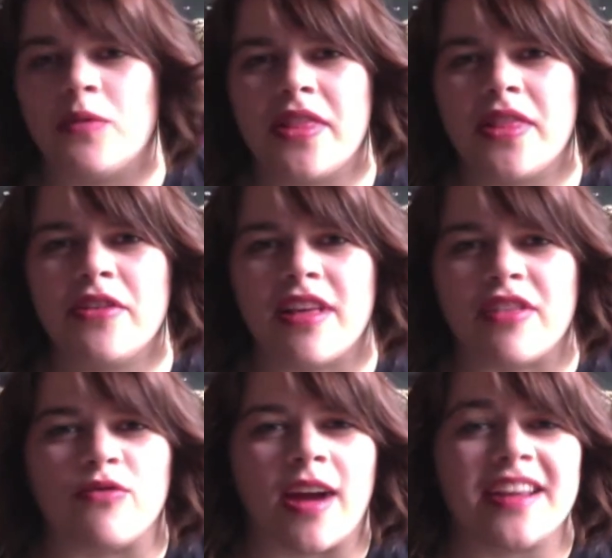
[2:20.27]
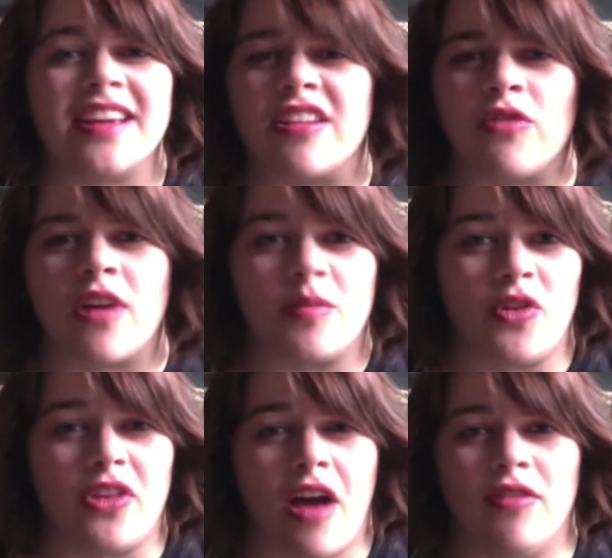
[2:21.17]
Whether that's writing
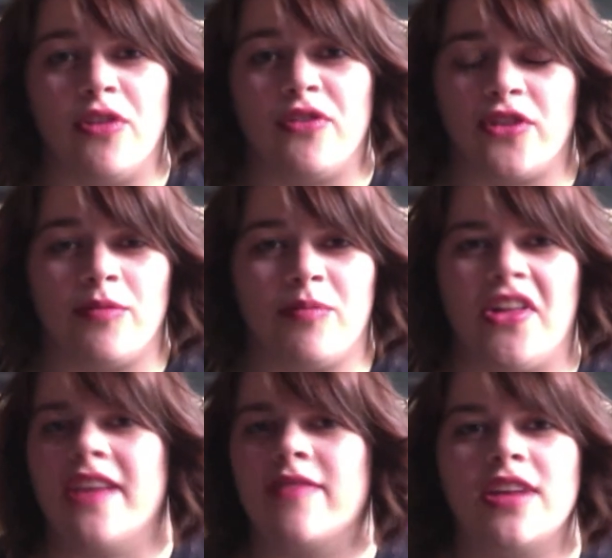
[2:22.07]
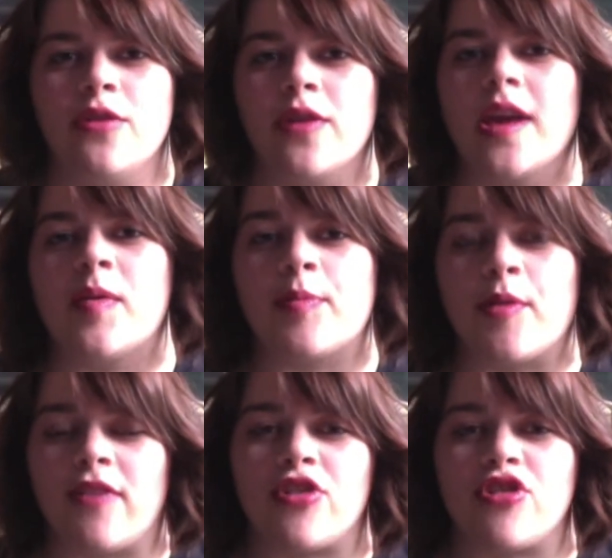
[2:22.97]
incredible novels or playing video games
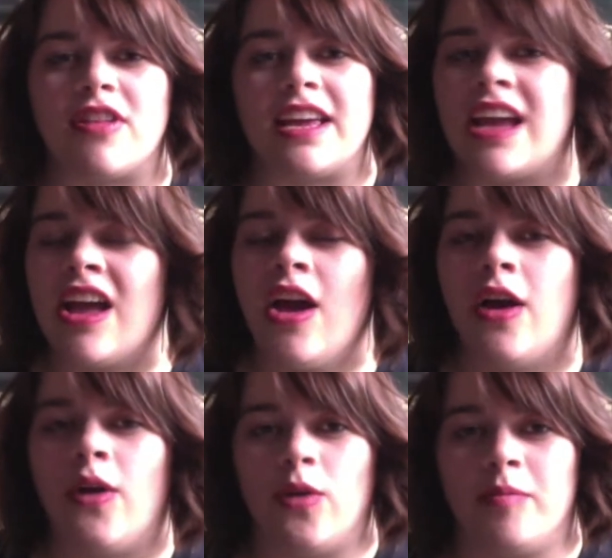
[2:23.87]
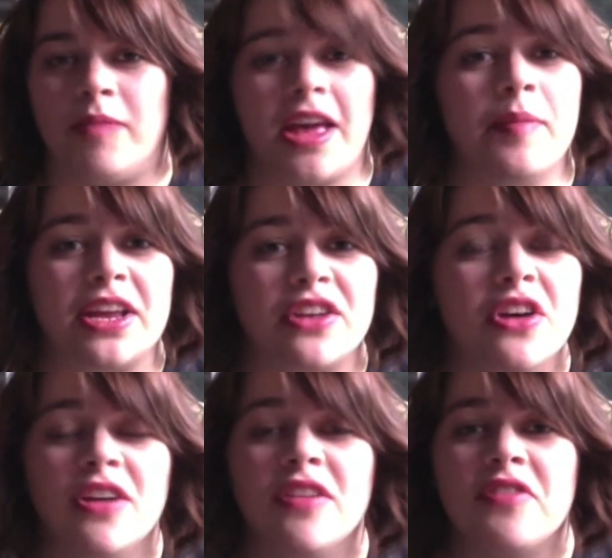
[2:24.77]
professionally or becoming a
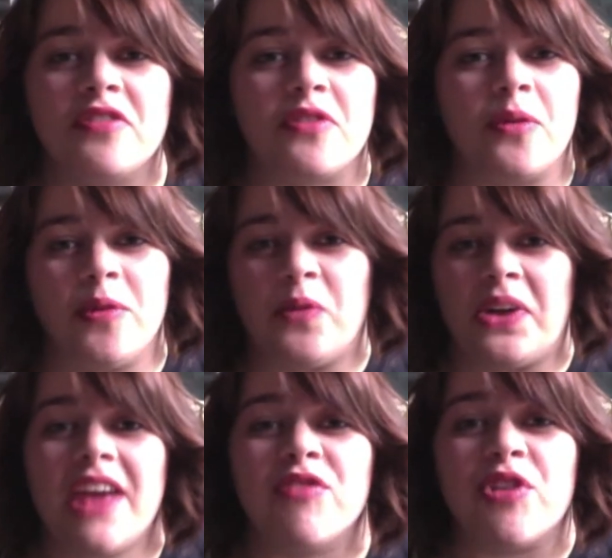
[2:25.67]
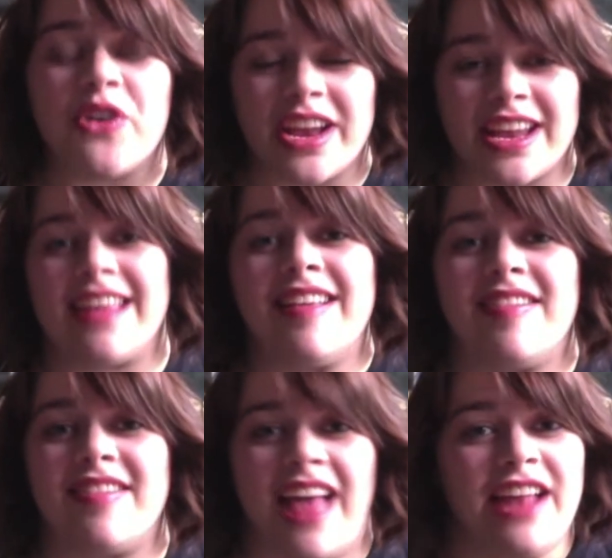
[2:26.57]
nurse or whatever it
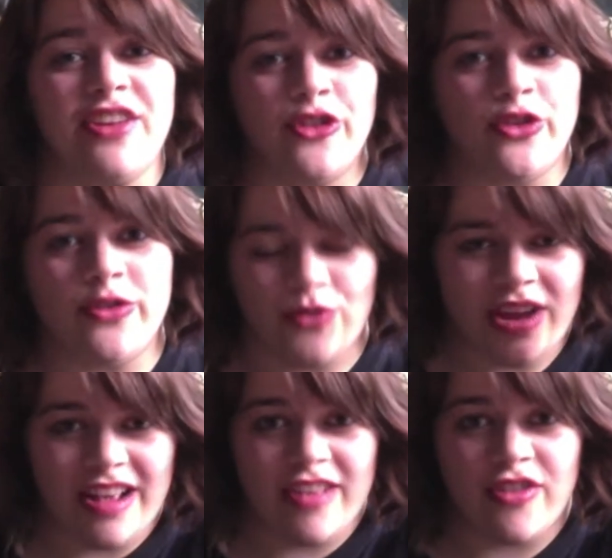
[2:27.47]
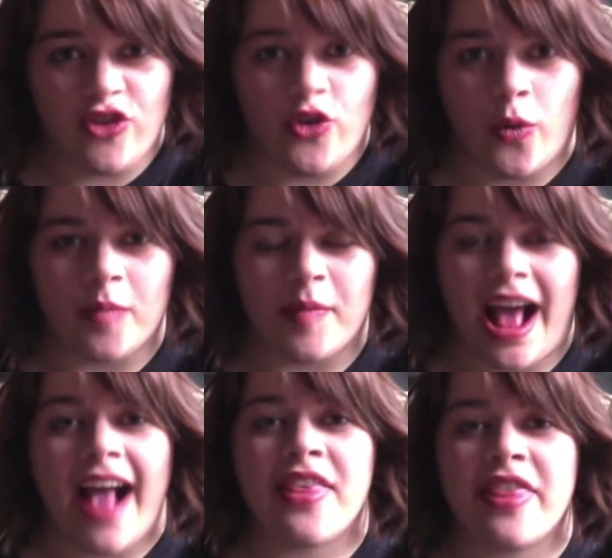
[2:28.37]
is that is your
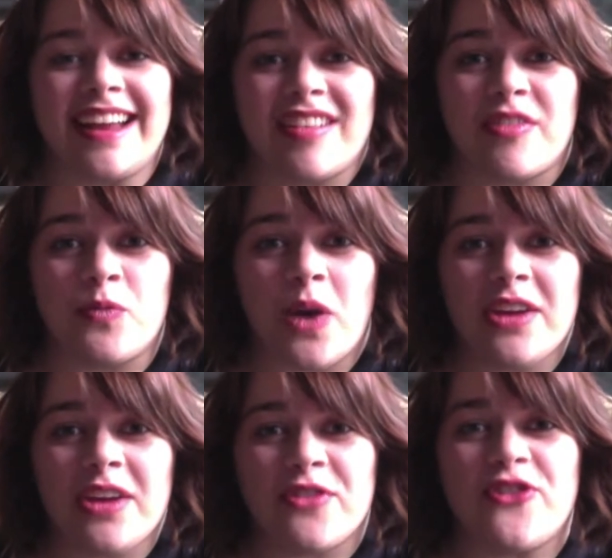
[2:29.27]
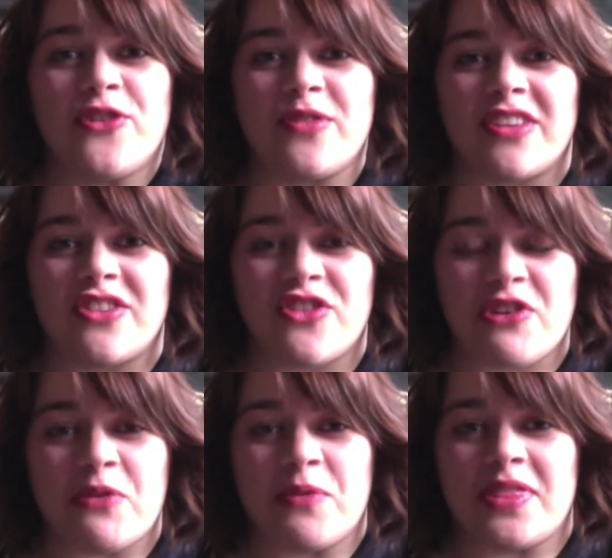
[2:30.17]
path, it's what you're choosing to
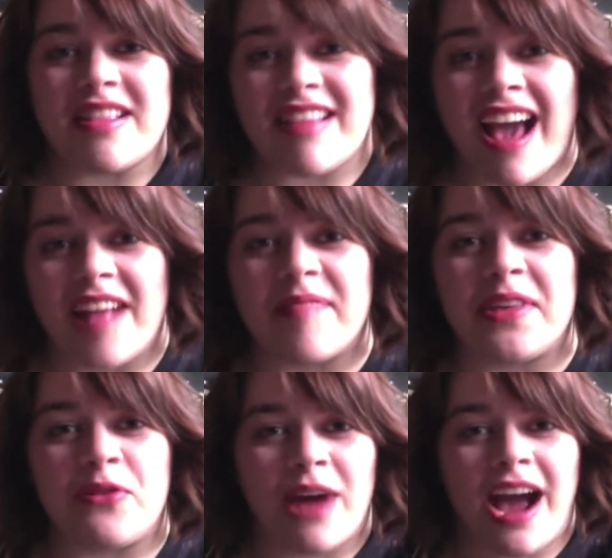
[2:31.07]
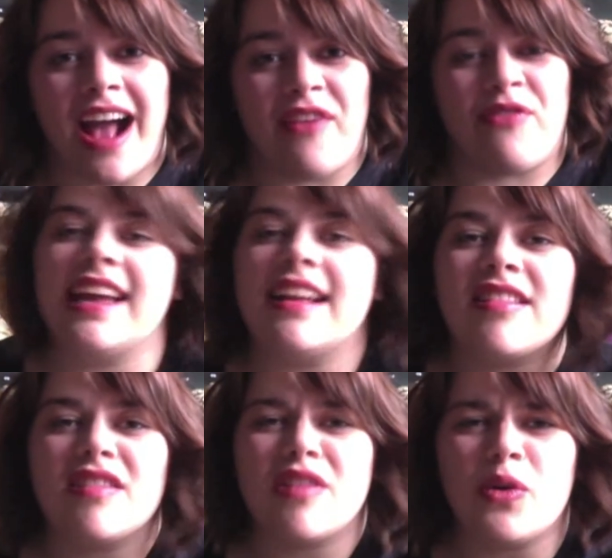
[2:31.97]
do with the time that you have.
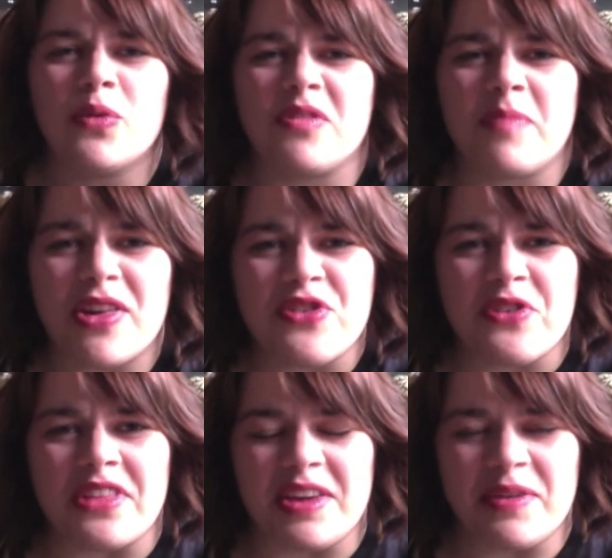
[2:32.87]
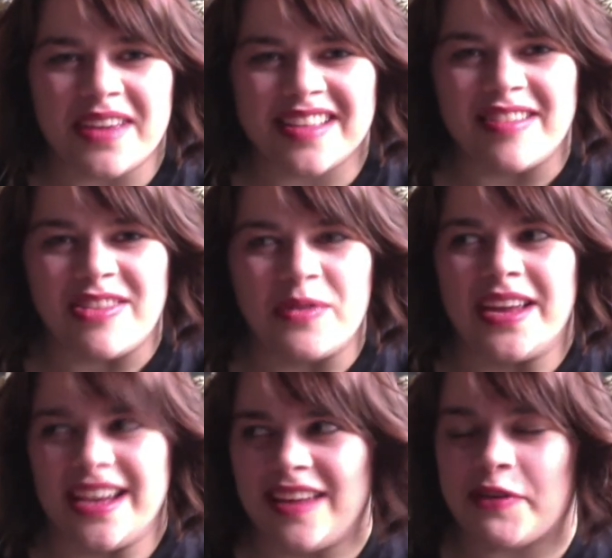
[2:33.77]
It's so special that you get to do
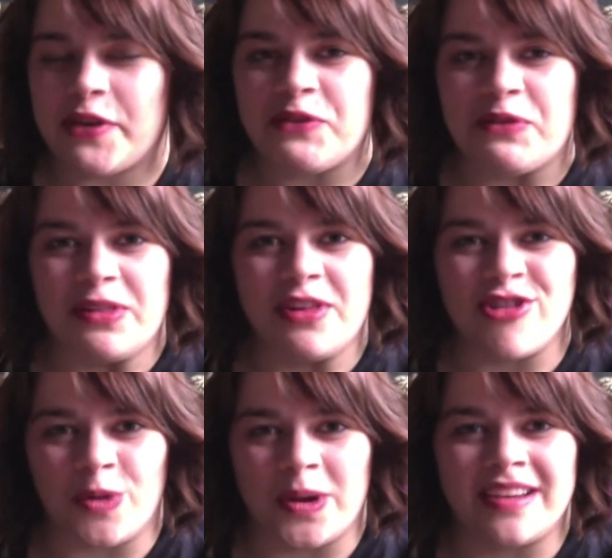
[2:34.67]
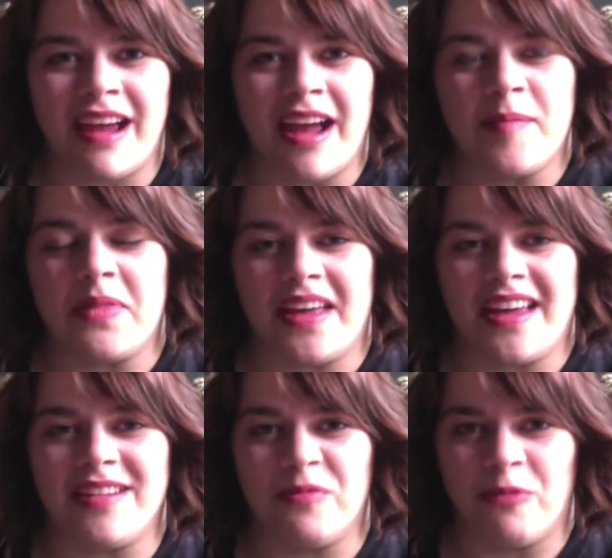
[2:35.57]
it even for the short time
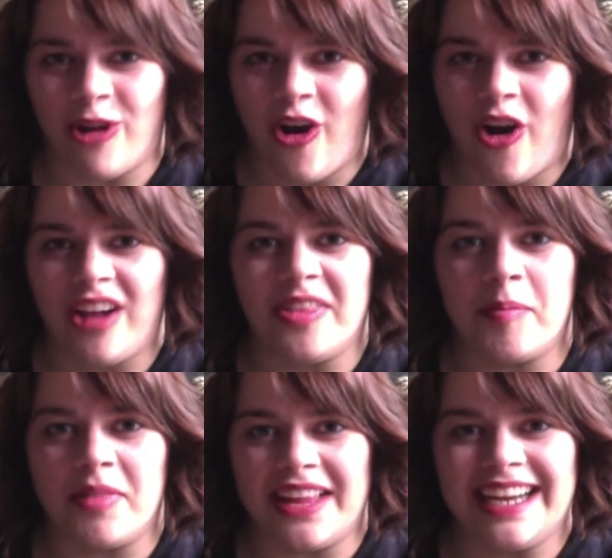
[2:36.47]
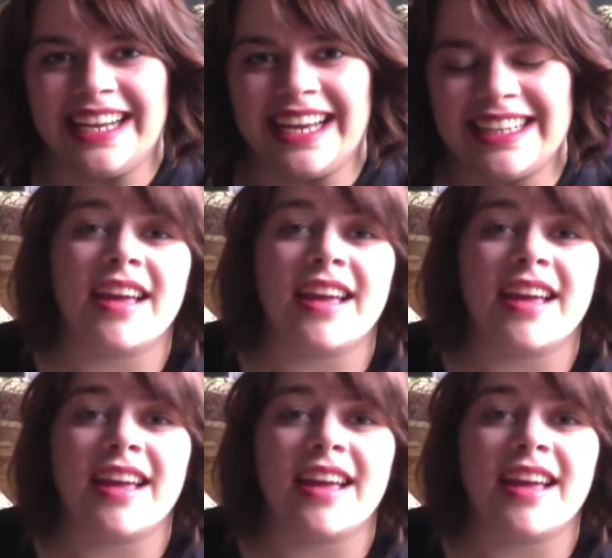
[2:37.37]
that we're on the planet.